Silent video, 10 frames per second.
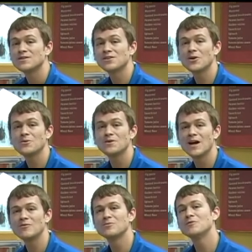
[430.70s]
So
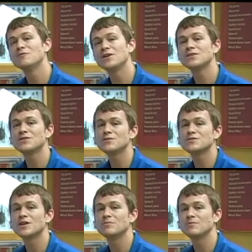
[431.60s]
now we'll move into
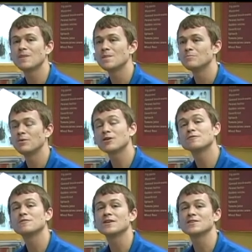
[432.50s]
some
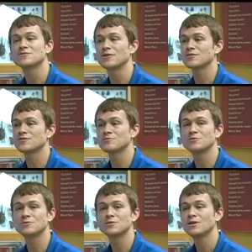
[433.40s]
butterfly structures.
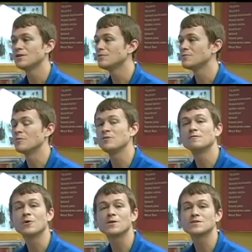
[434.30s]
We won't be
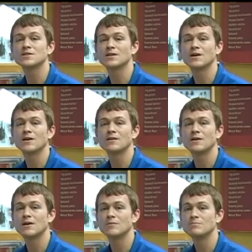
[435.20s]
focusing on
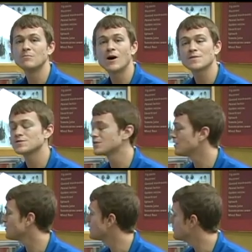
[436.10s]
moths at
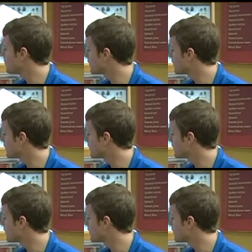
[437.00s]
all anymore